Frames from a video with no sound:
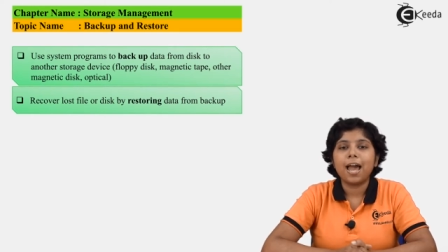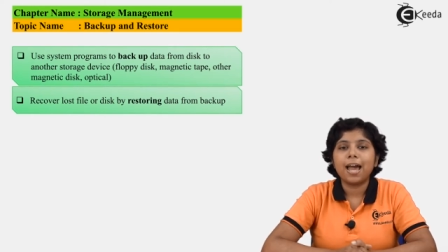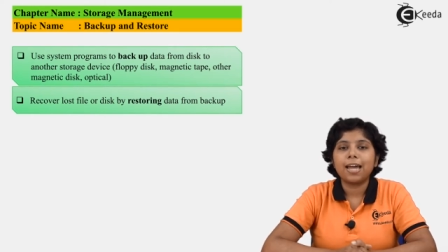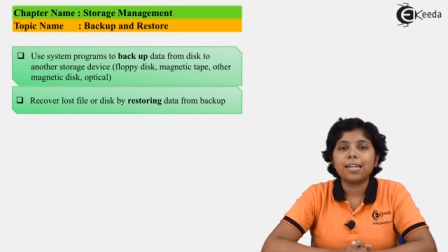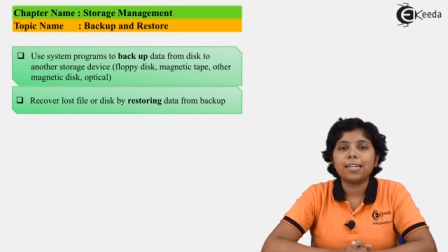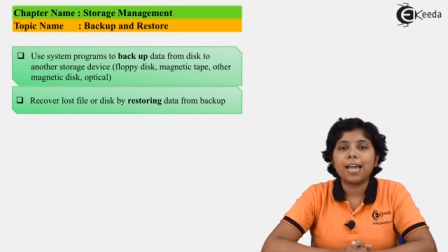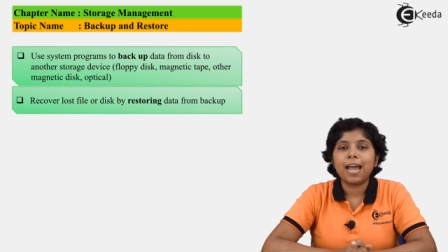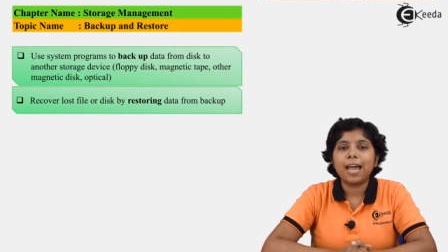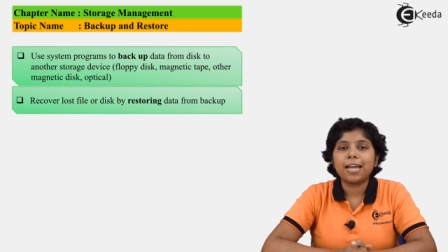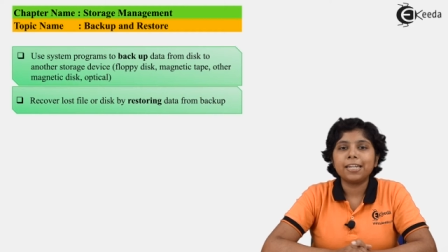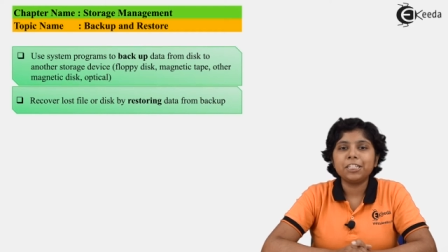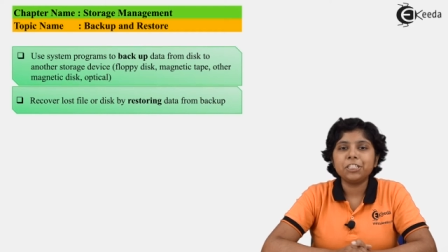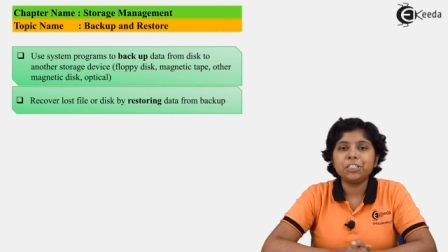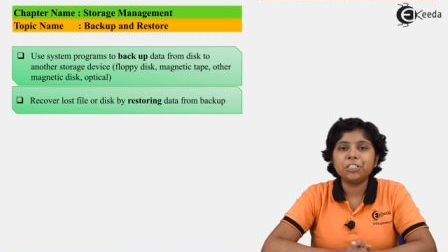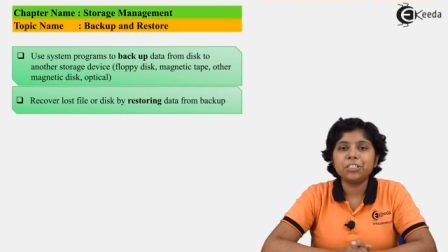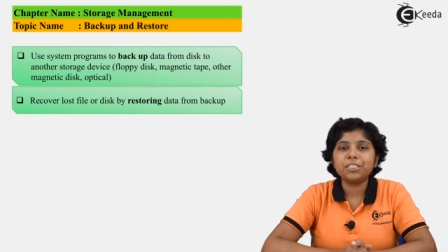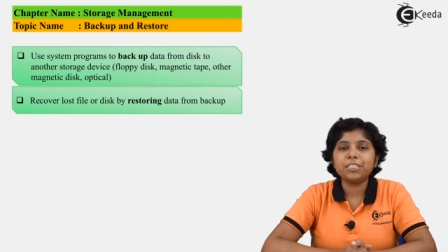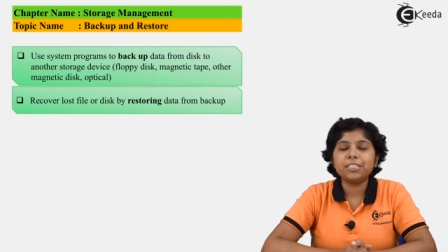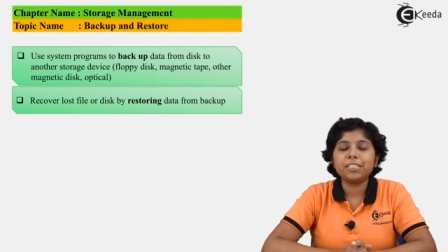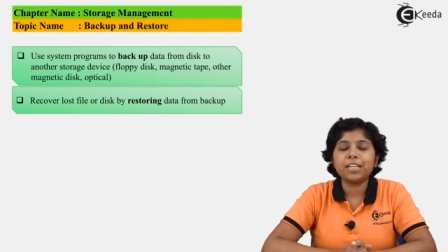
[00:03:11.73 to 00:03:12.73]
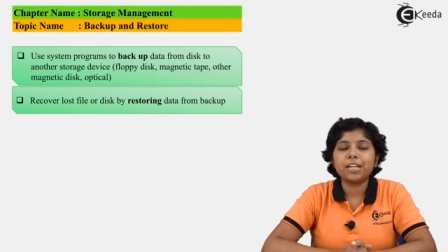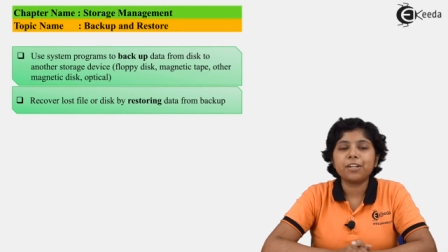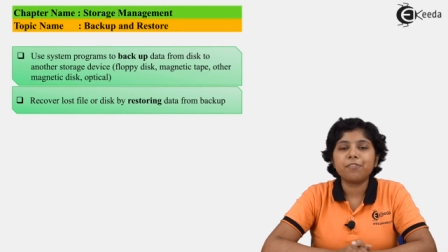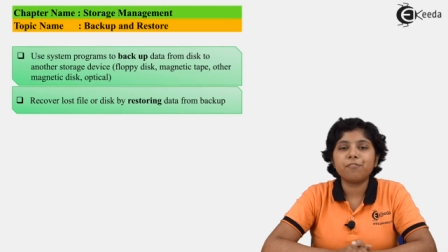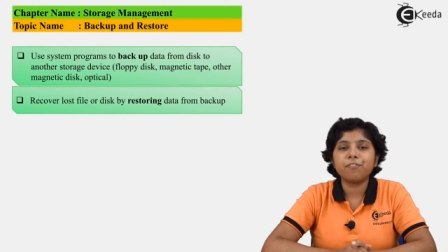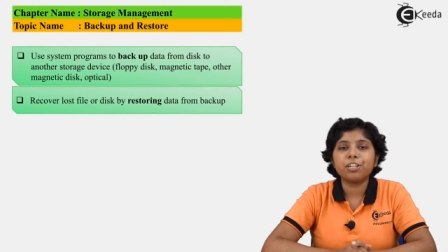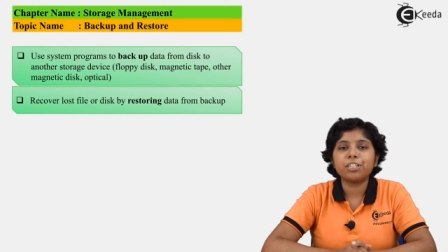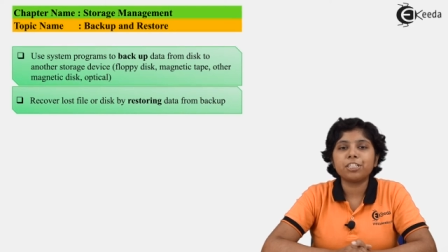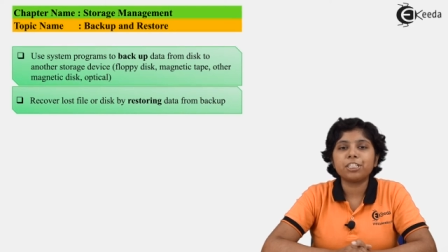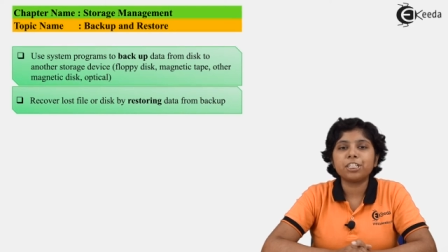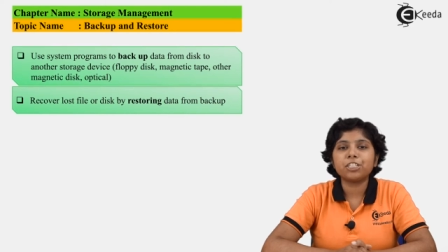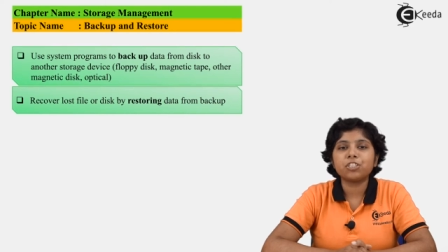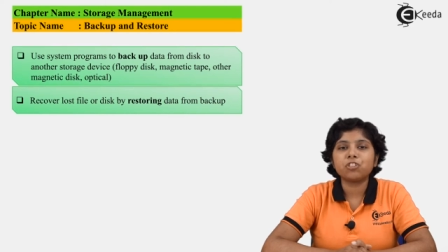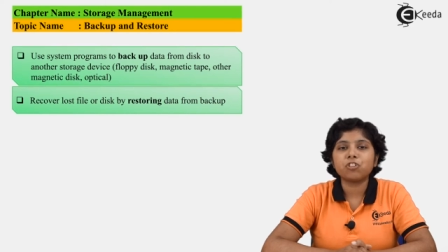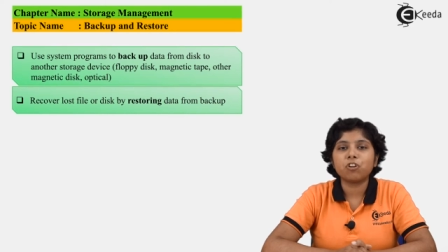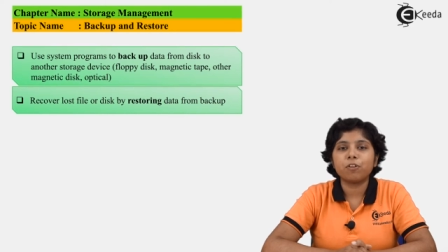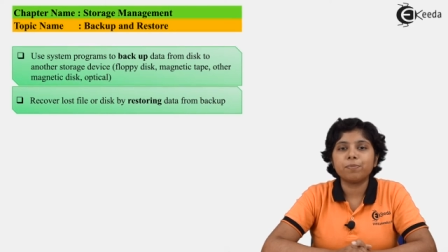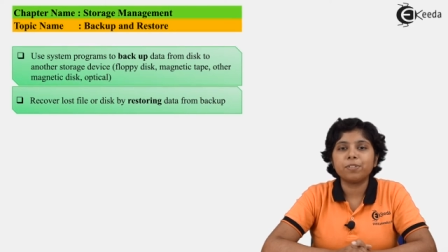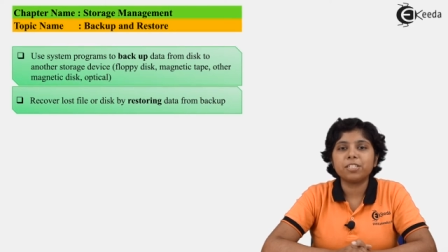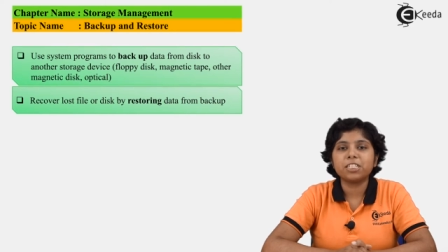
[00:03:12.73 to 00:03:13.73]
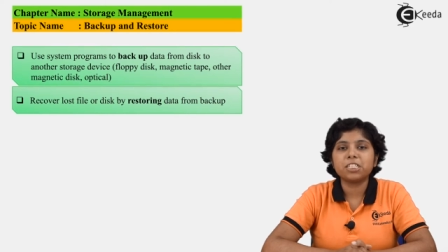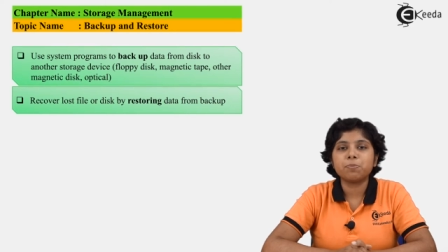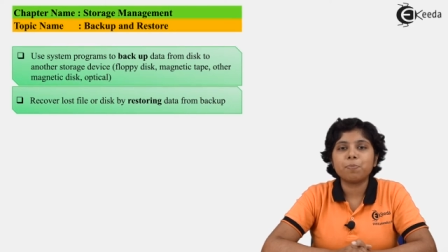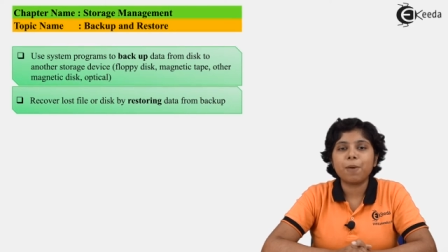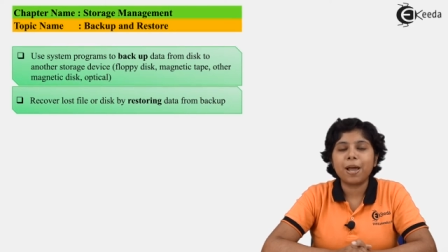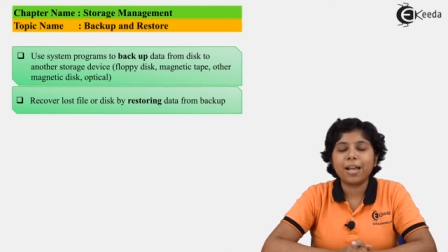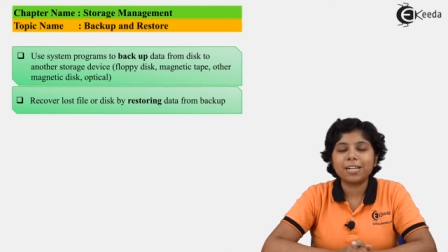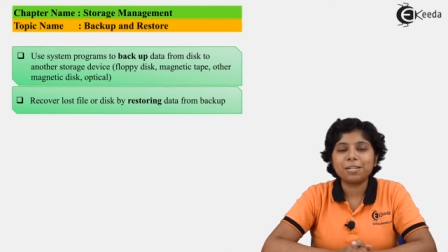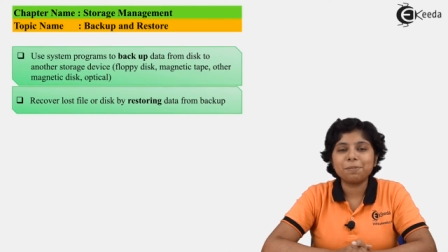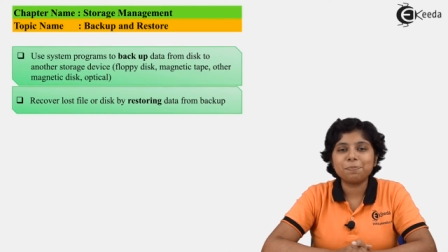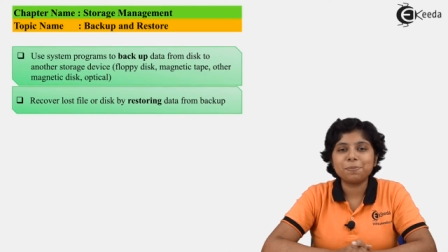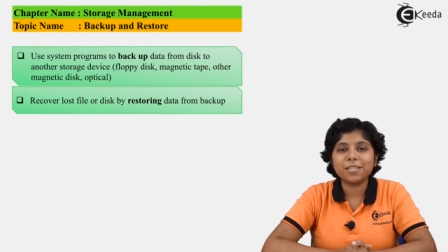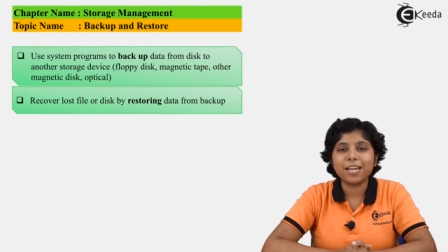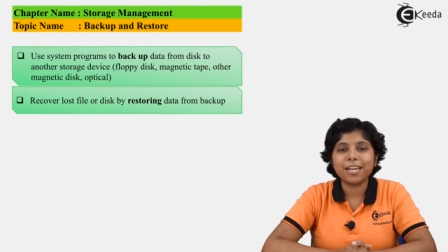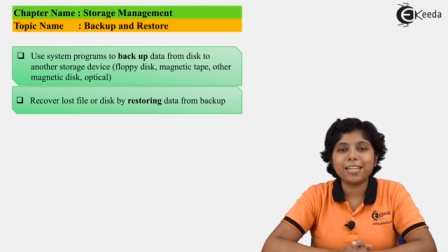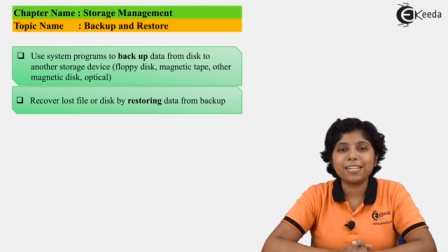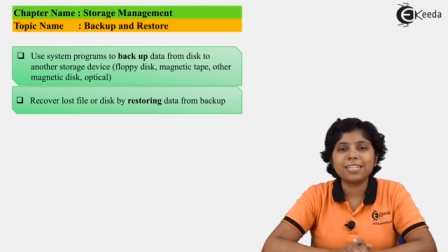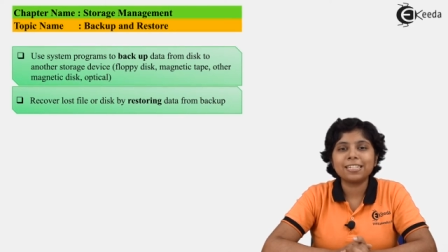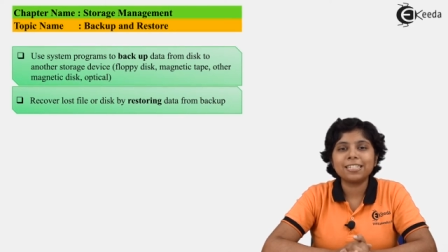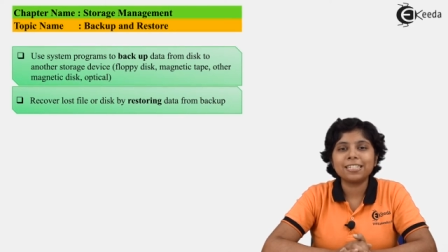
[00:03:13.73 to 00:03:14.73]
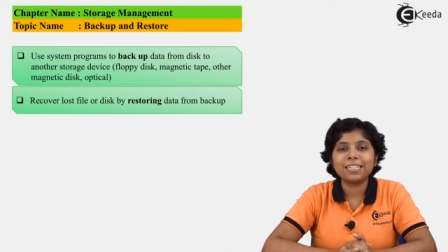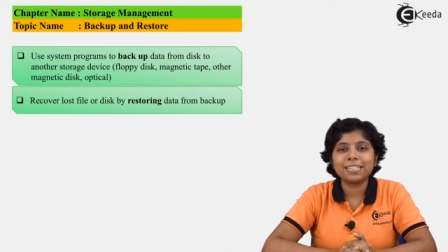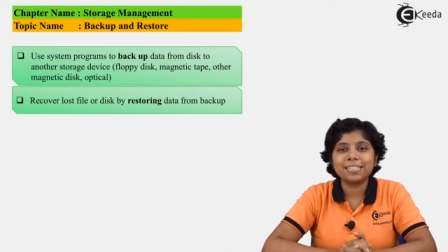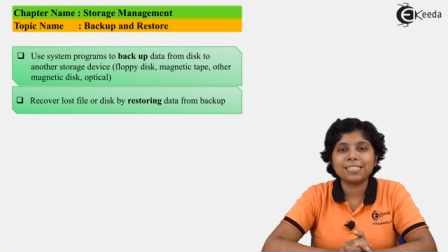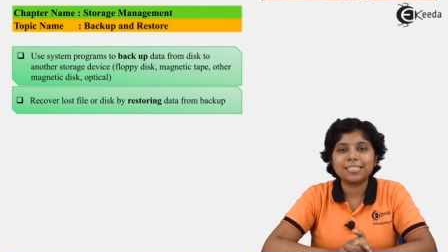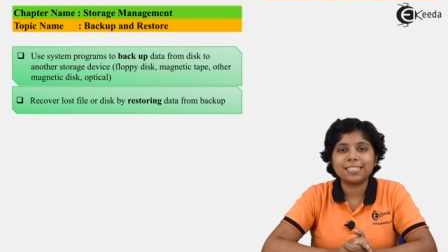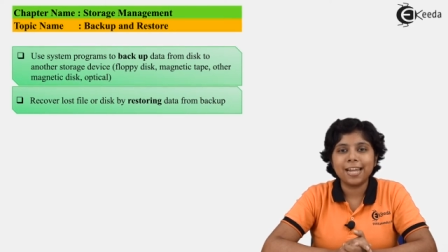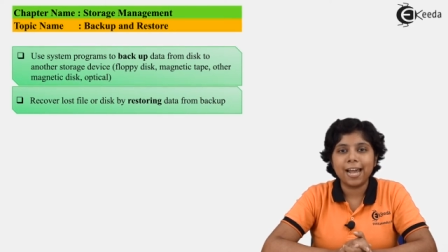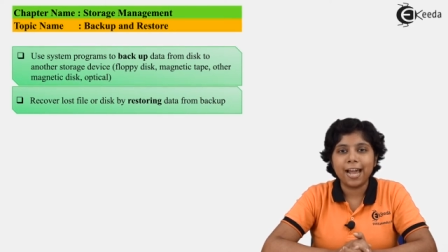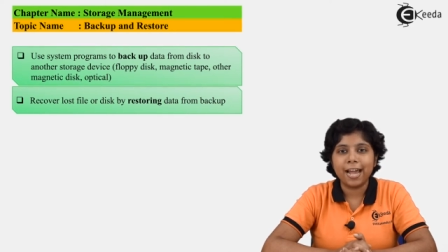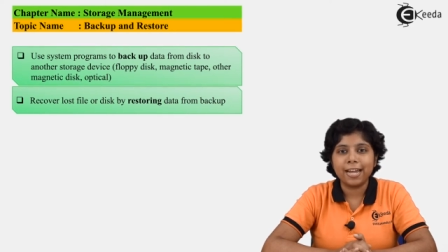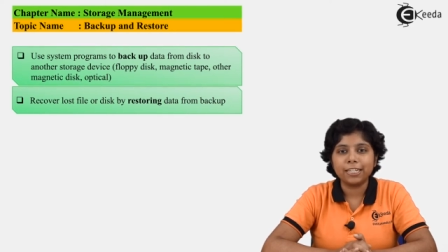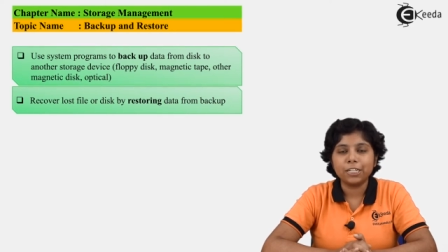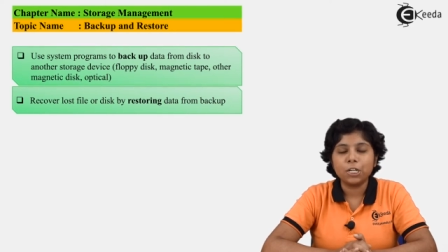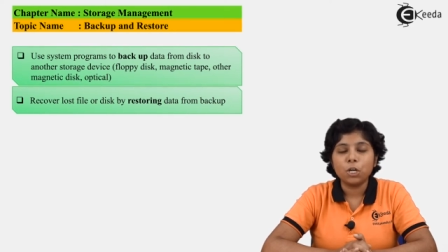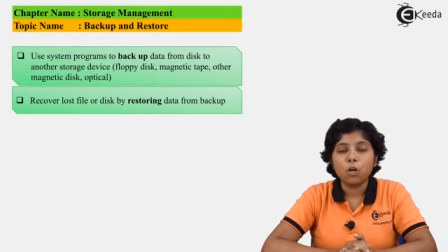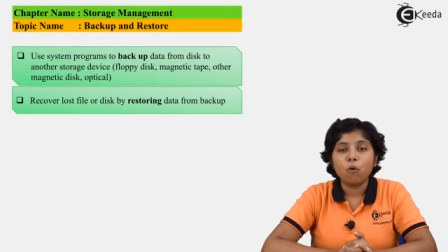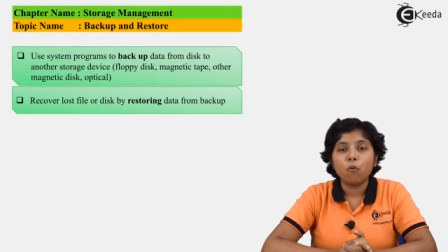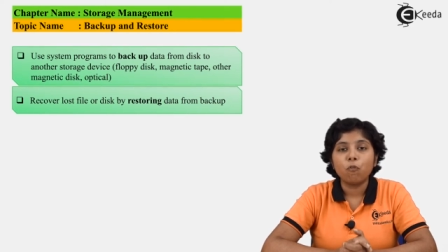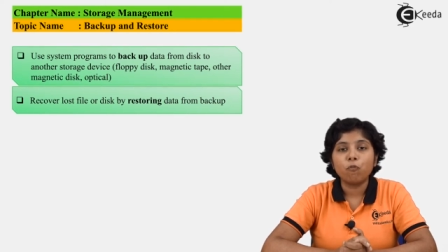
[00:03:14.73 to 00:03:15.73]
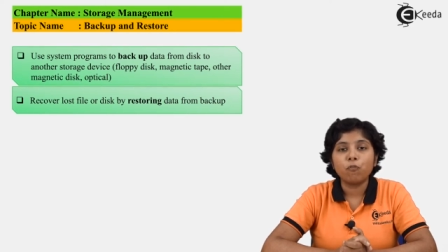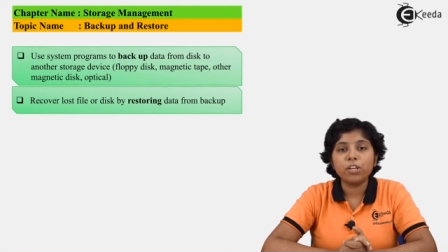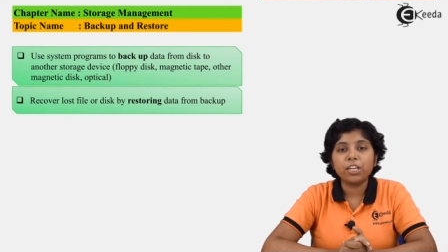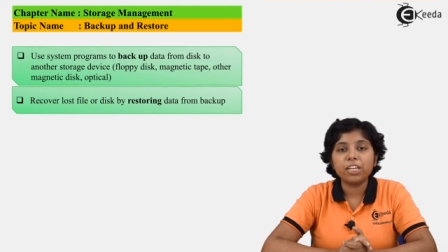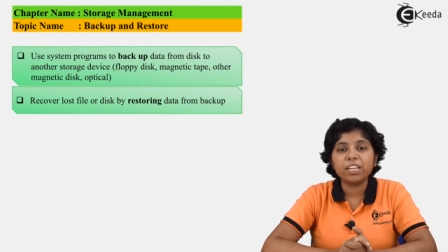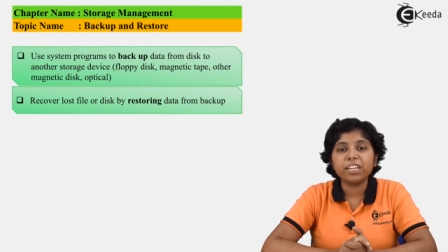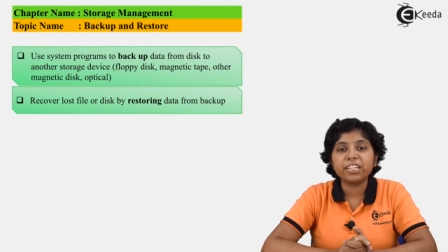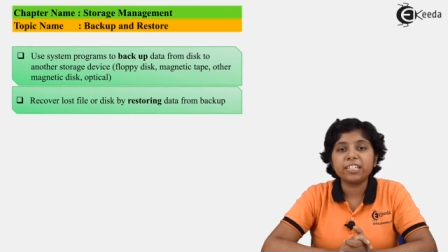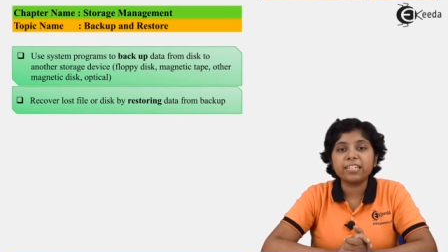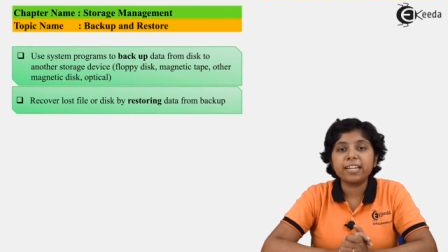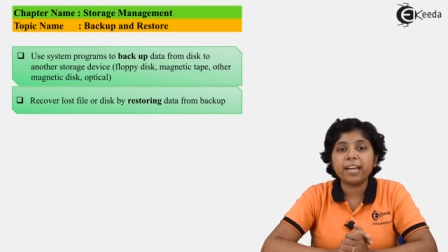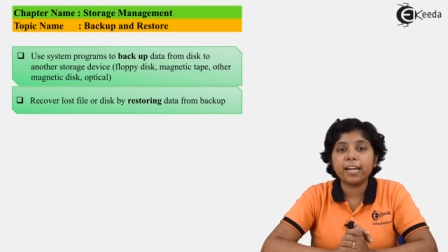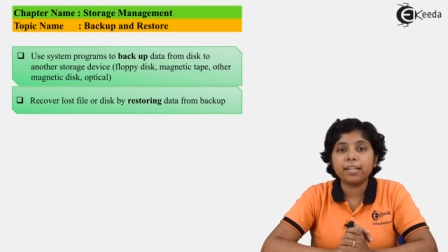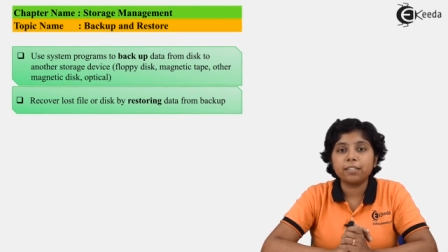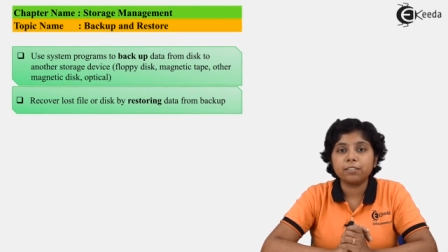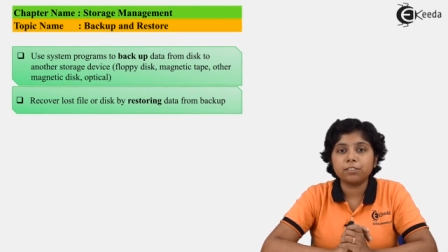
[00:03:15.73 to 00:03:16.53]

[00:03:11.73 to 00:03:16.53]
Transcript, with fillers: An additional advantage of this backup cycle is that we can